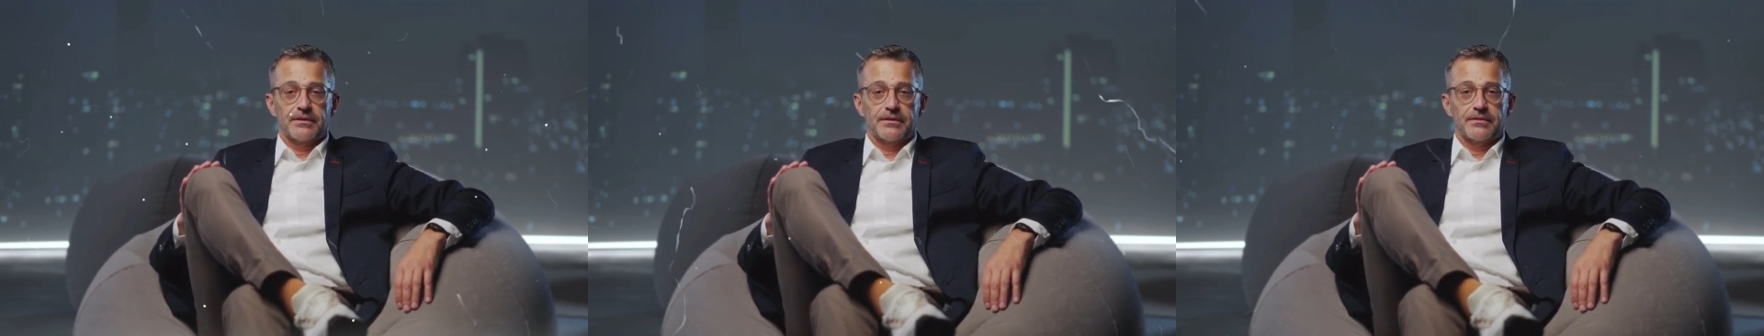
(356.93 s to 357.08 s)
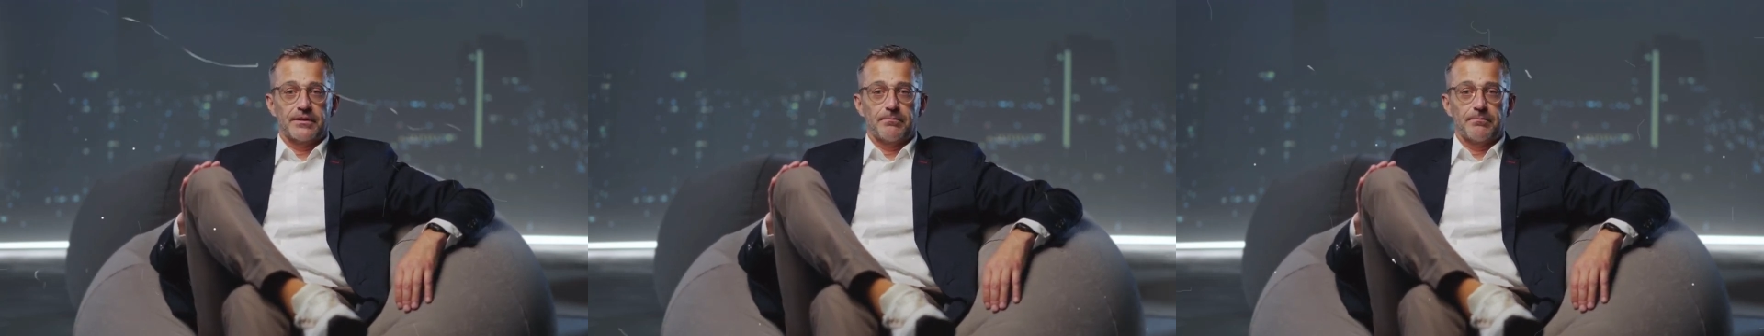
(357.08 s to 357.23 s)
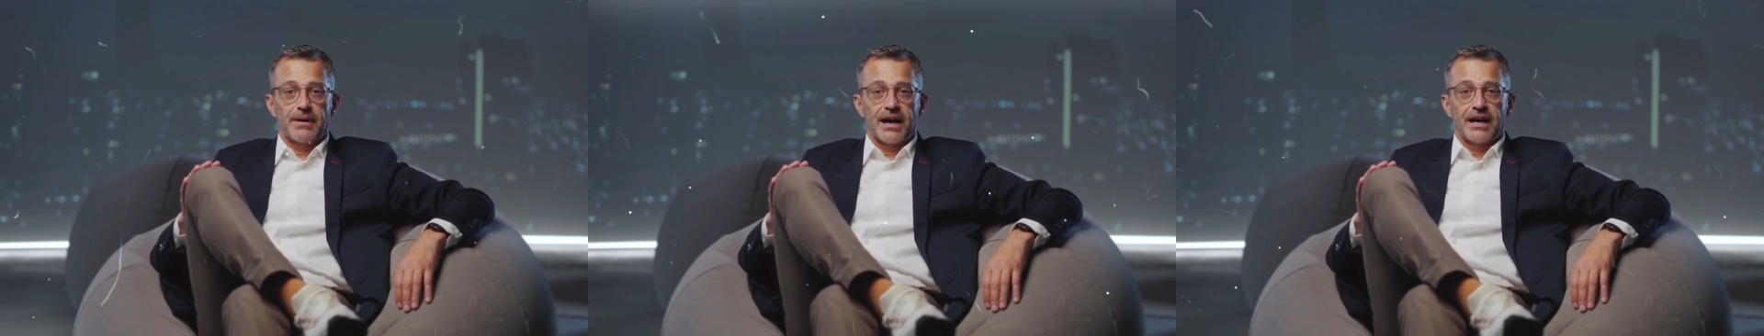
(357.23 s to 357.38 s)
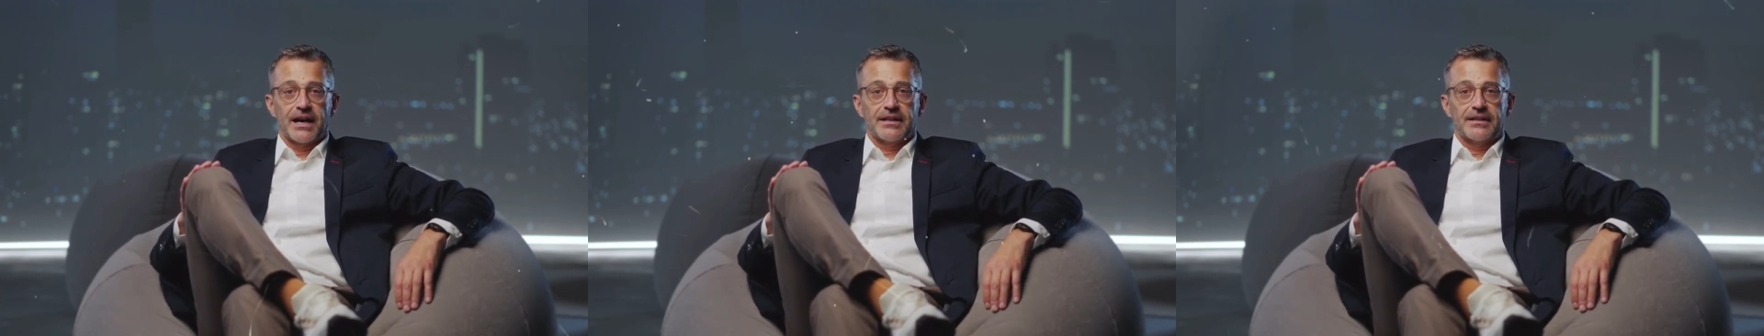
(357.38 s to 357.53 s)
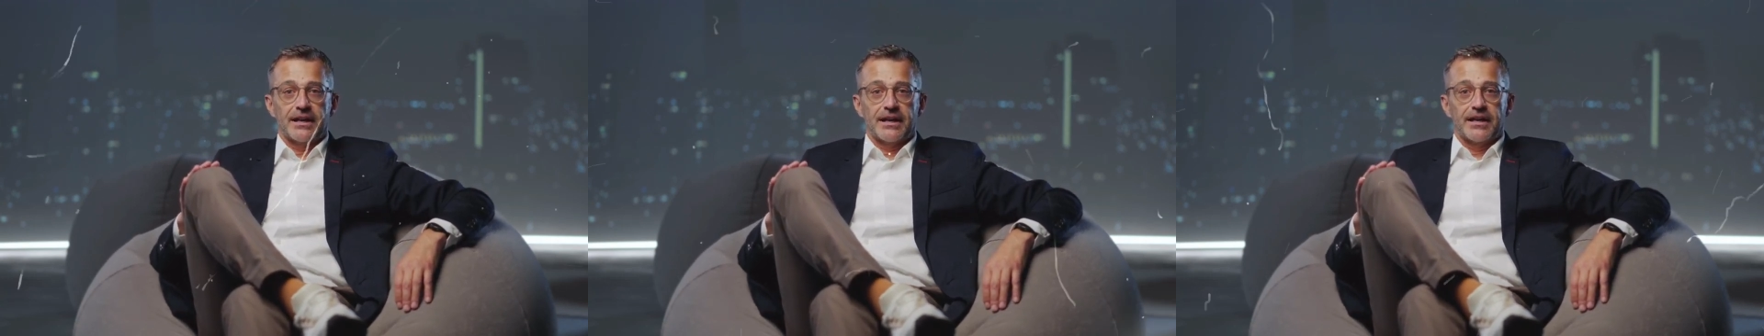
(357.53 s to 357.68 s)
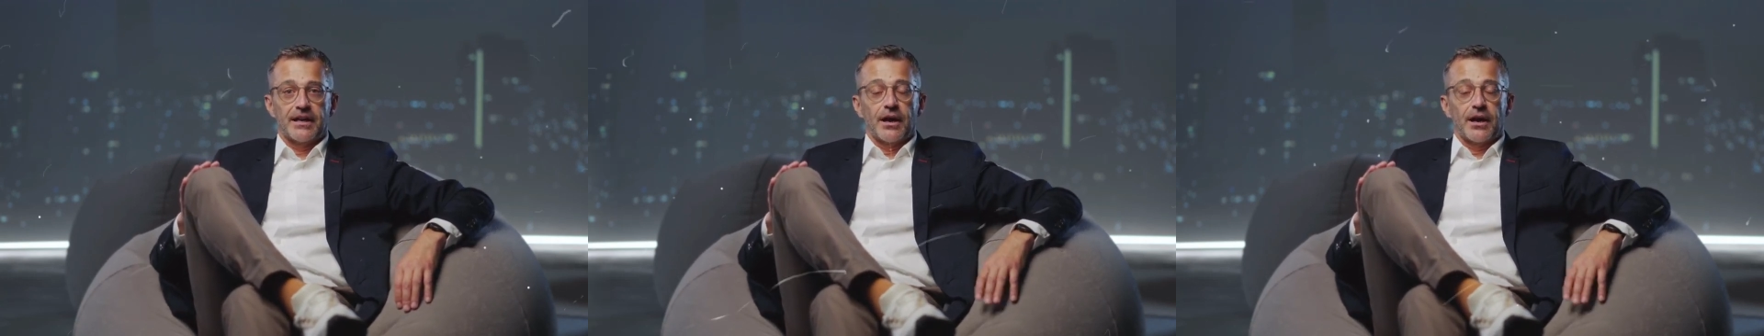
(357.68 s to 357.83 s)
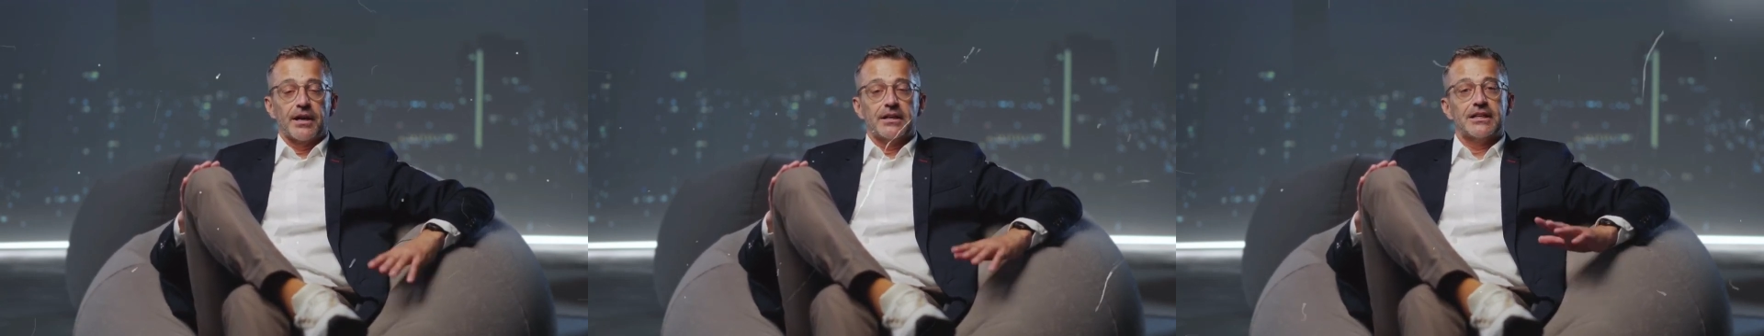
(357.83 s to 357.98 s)
The man they
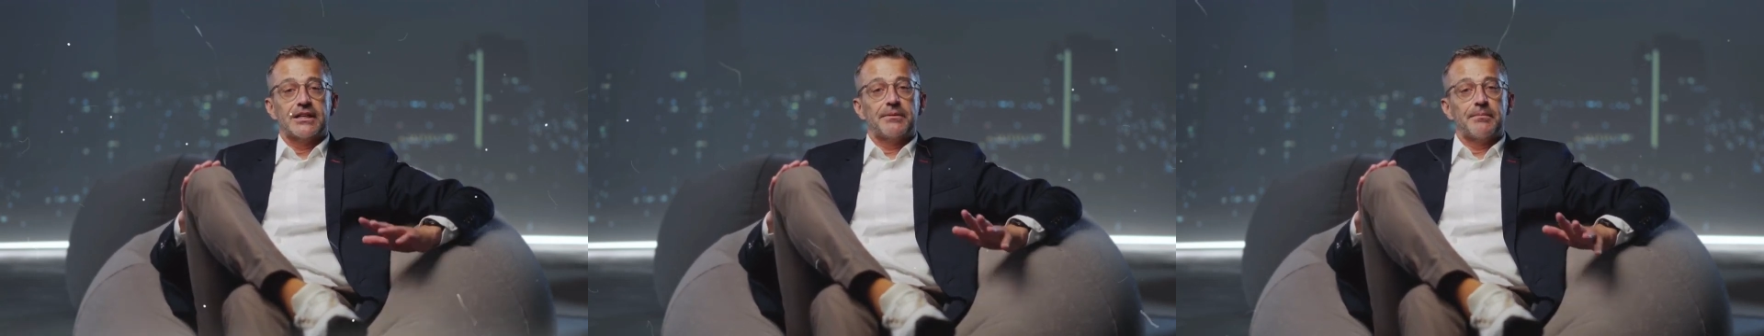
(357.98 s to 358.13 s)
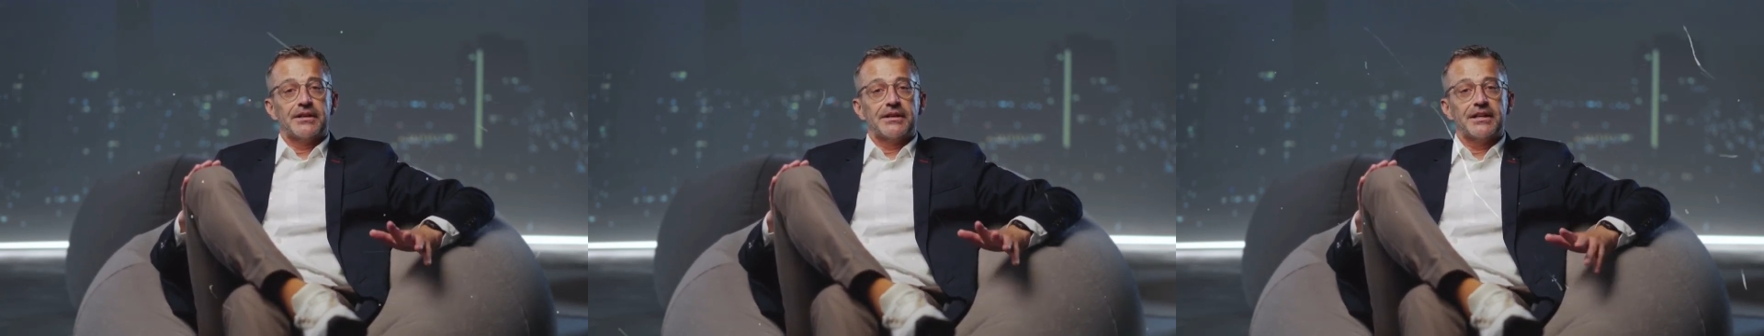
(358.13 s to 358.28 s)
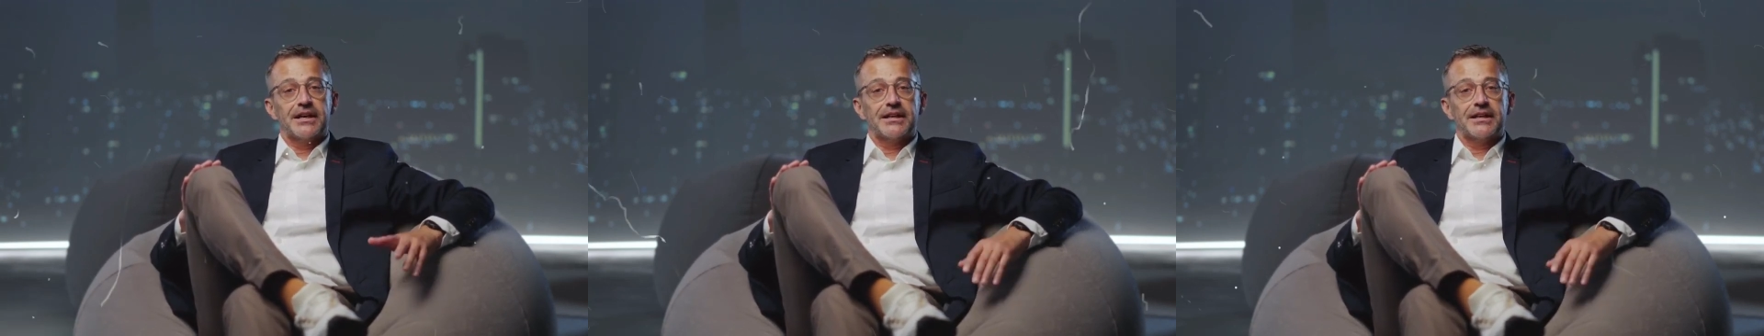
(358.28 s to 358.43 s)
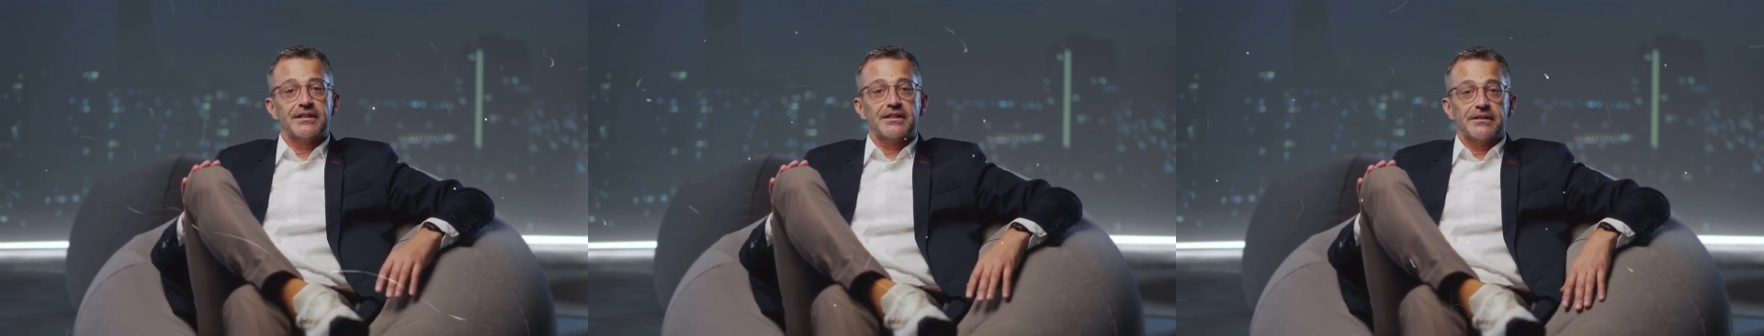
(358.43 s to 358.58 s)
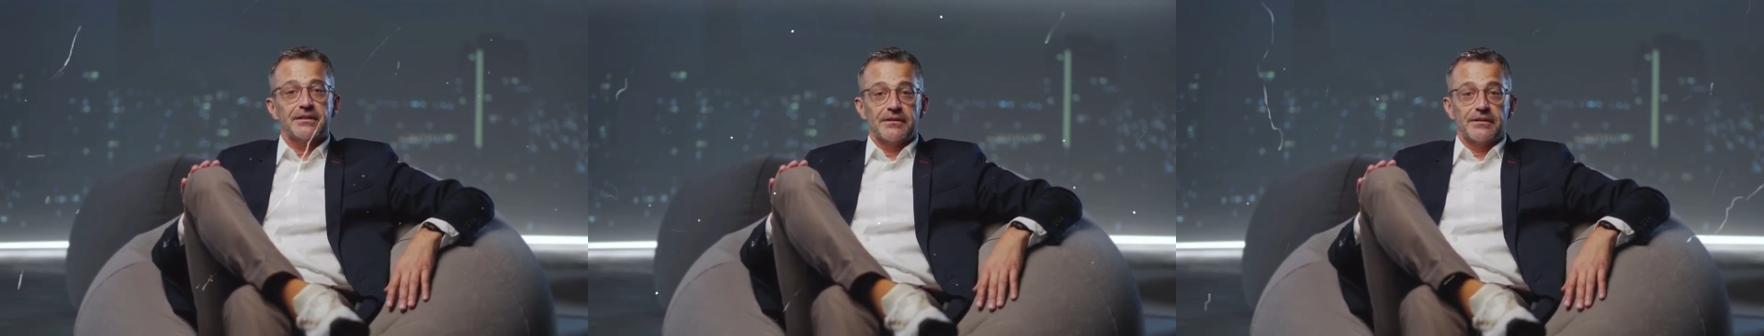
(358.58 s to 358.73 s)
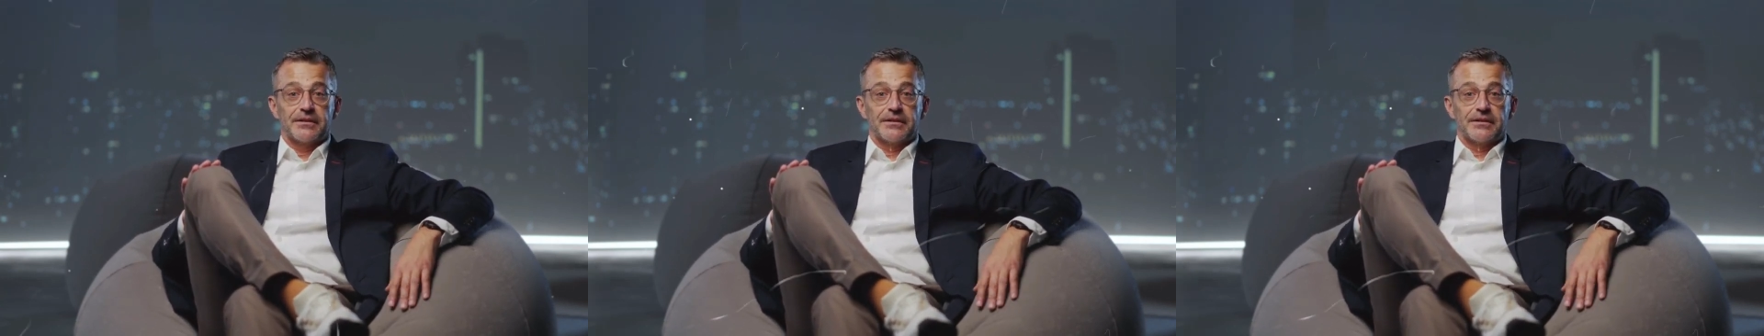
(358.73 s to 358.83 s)
can't imitate